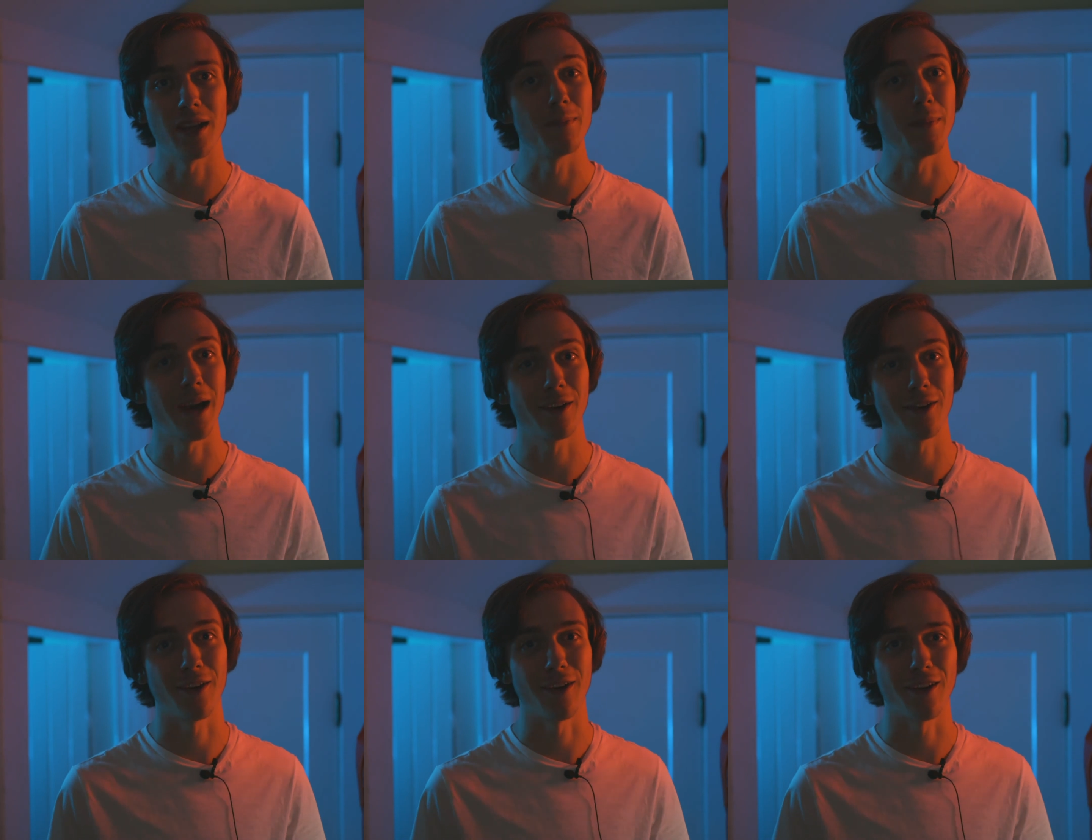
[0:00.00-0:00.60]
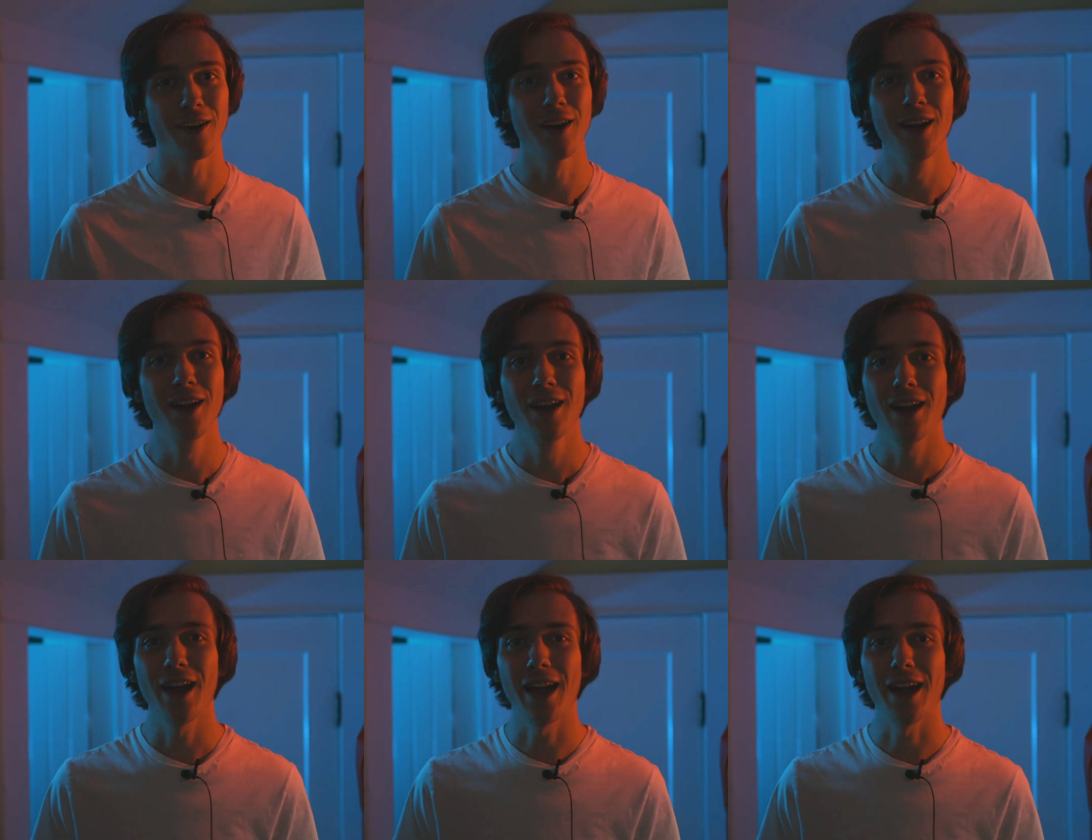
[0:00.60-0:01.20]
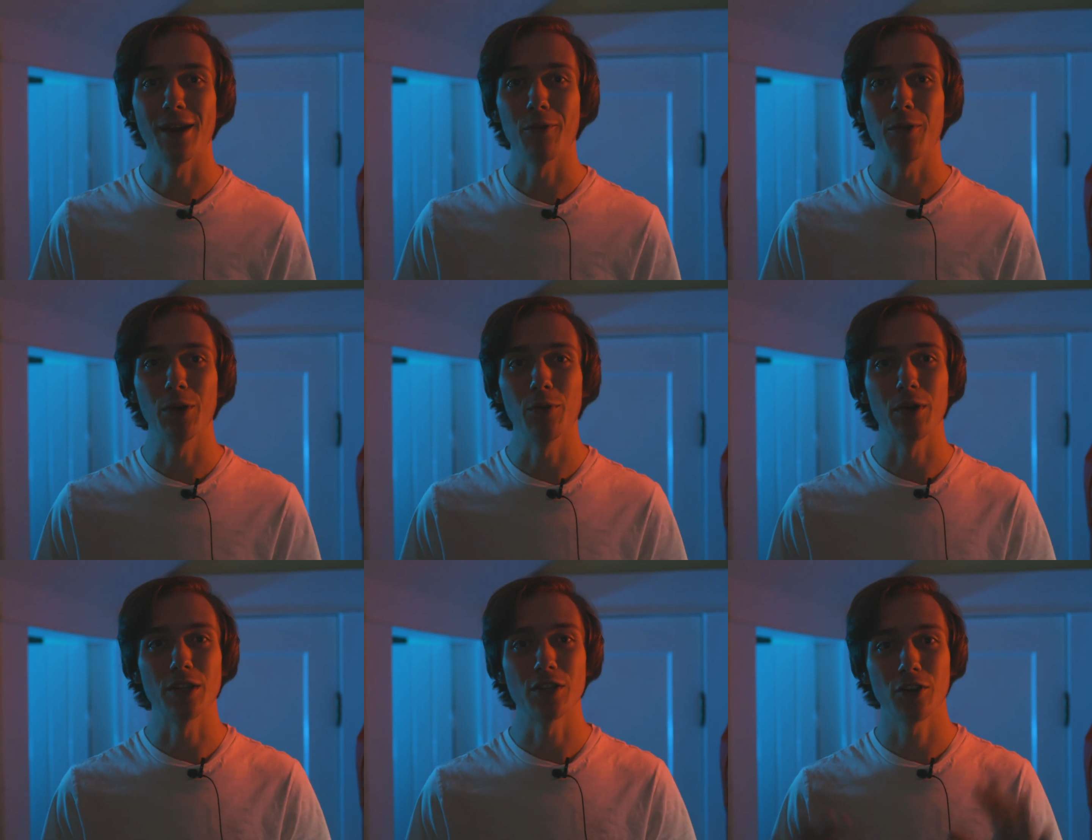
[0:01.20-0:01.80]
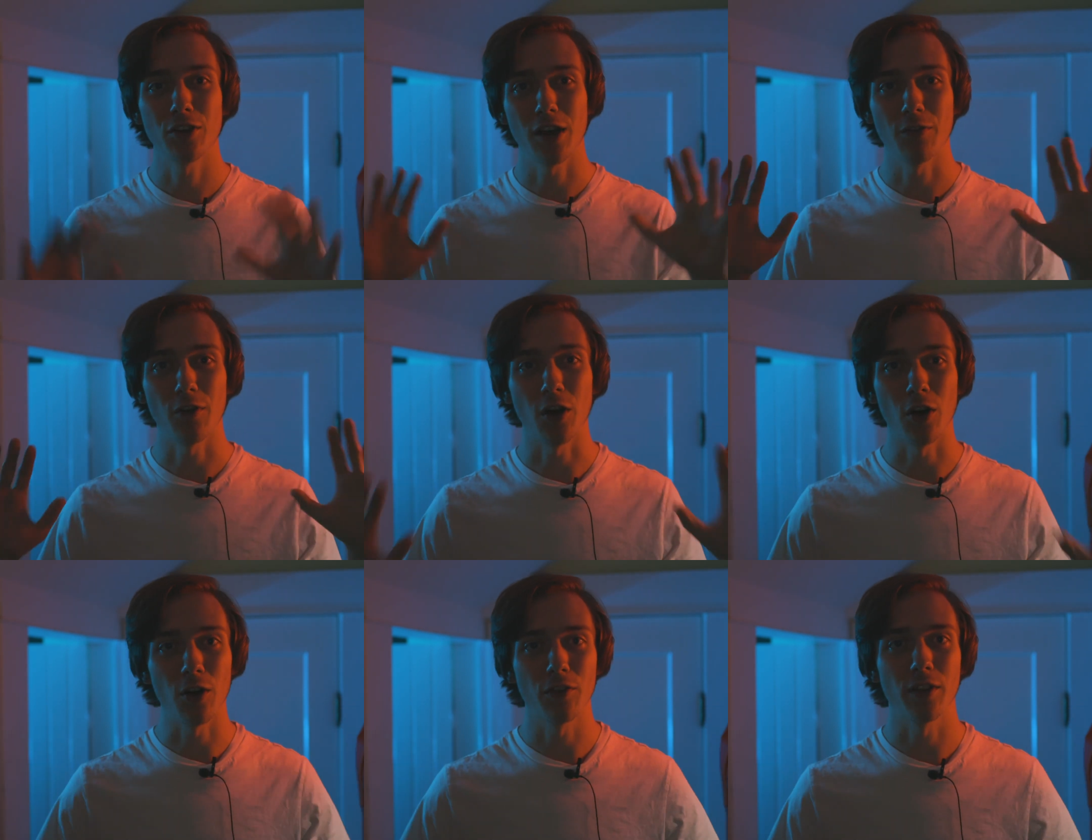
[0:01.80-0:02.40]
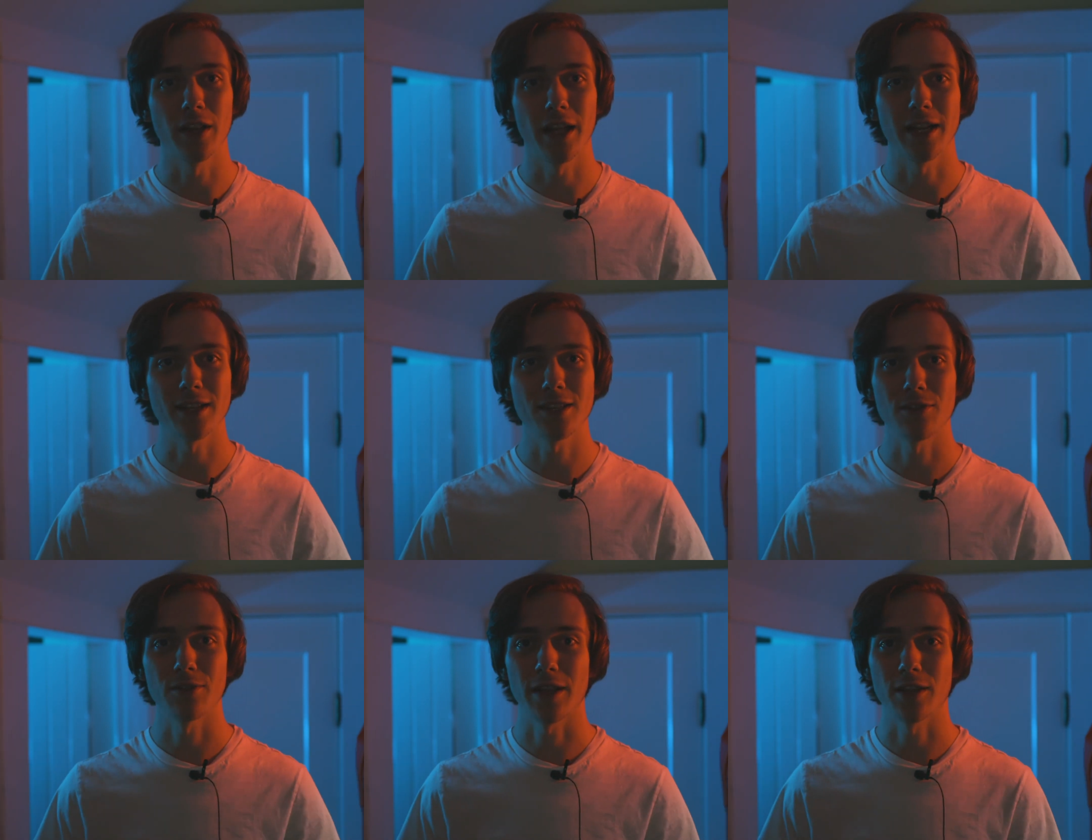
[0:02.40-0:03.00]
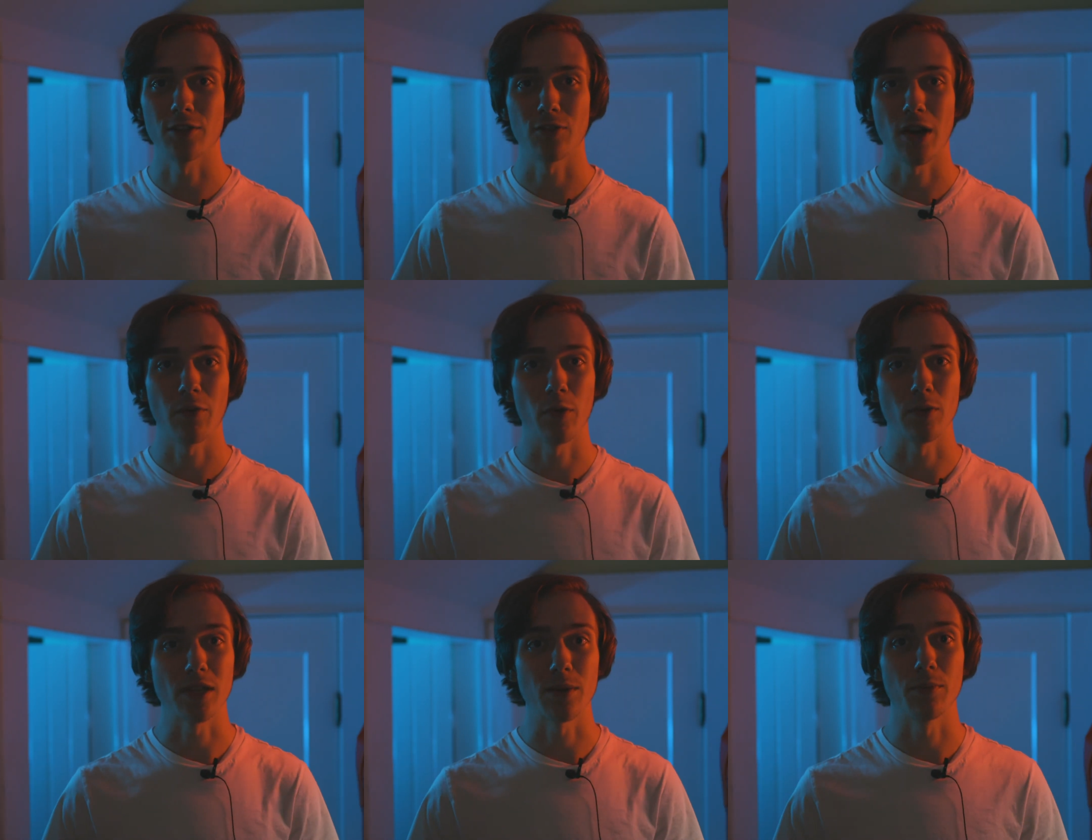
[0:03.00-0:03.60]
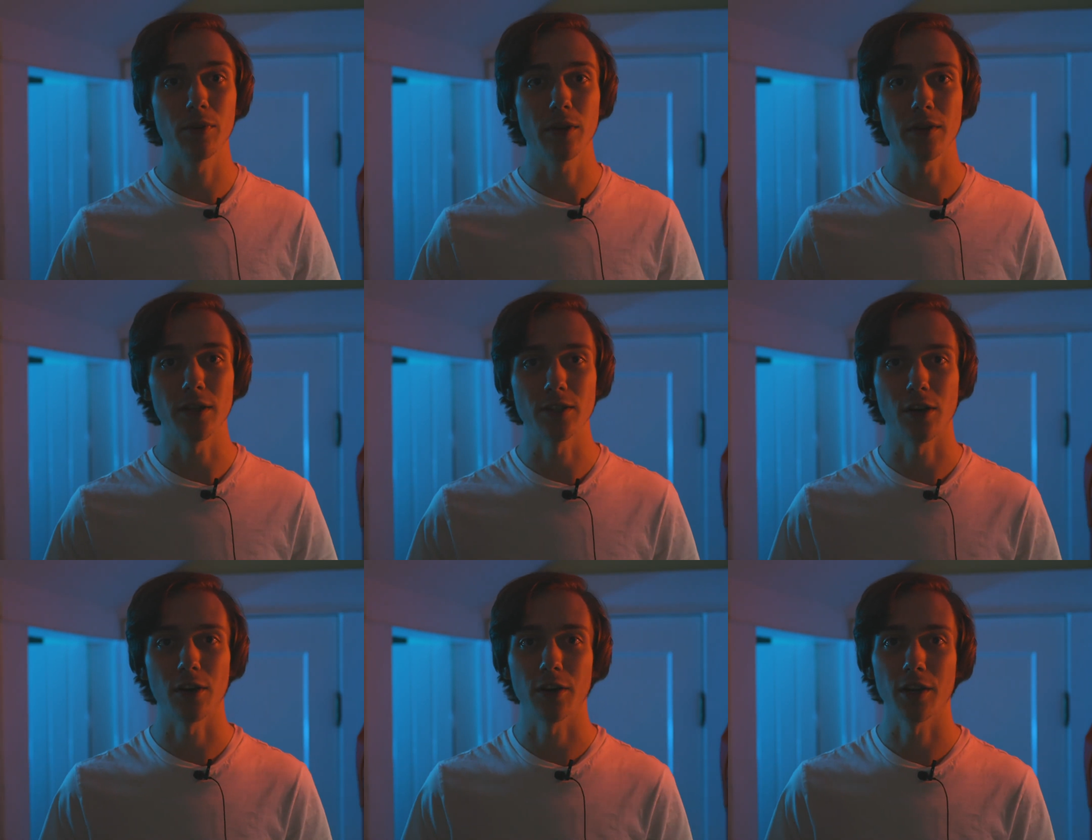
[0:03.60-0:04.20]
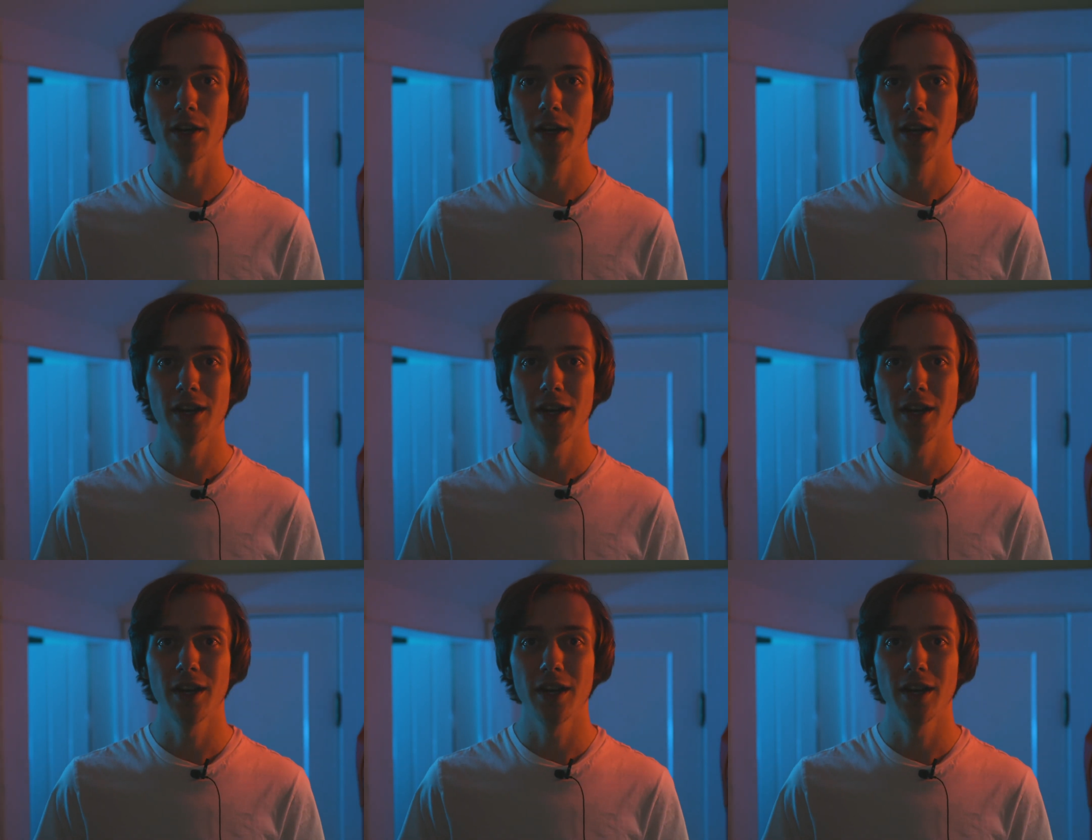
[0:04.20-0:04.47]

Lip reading: in my car, and we would turn off all the lights so that the driveway was completely dark,